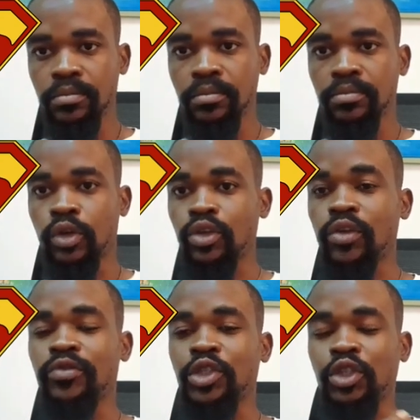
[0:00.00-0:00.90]
because
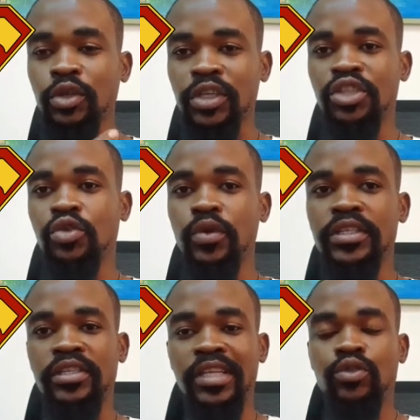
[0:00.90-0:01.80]
of certain
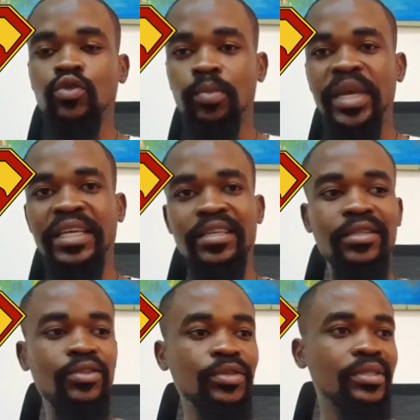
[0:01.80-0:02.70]
choices that you make
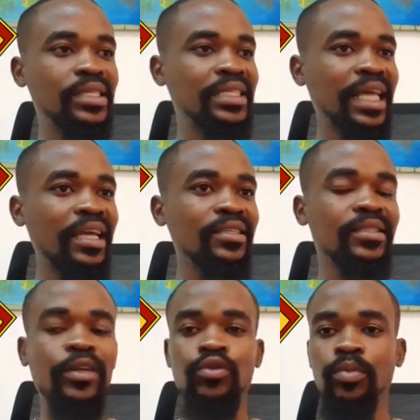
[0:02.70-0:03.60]
in the
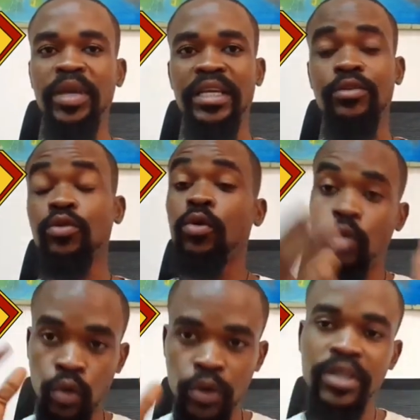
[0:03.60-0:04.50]
designs that you make.
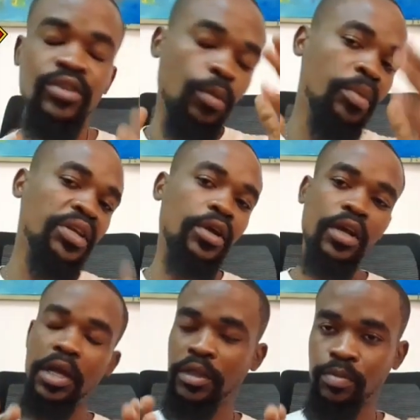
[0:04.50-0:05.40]
Look at
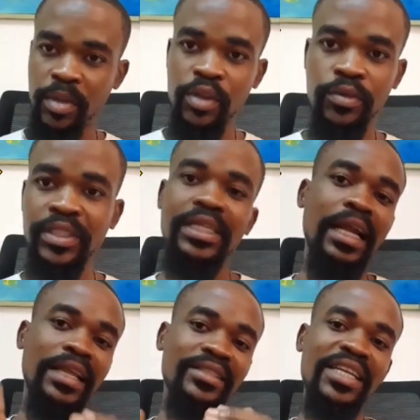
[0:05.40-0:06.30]
Man of Steel
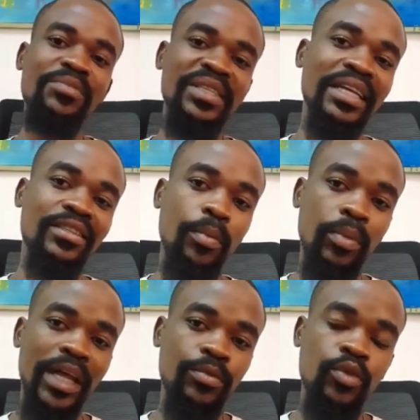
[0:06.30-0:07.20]
and tell me that
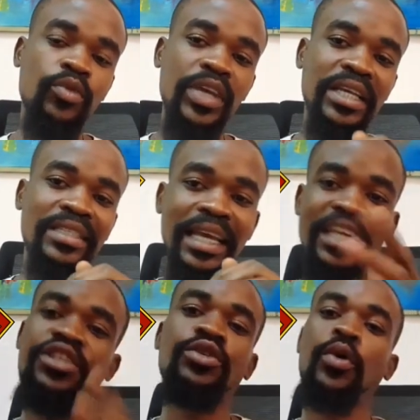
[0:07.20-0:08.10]
that movie has
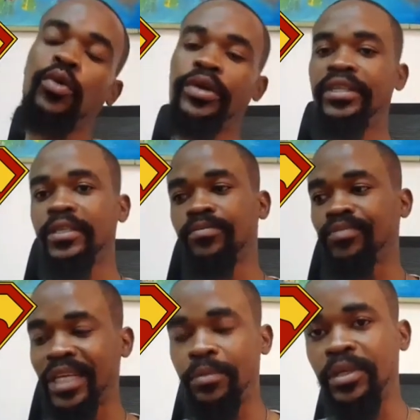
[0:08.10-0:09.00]
aged already.
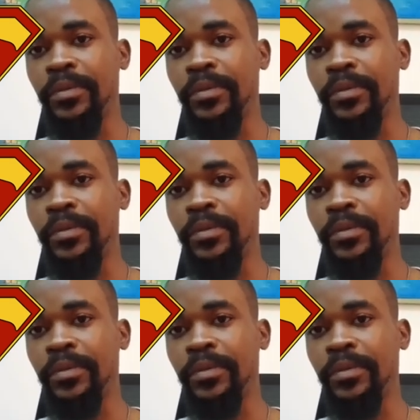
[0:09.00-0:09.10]
Tell me.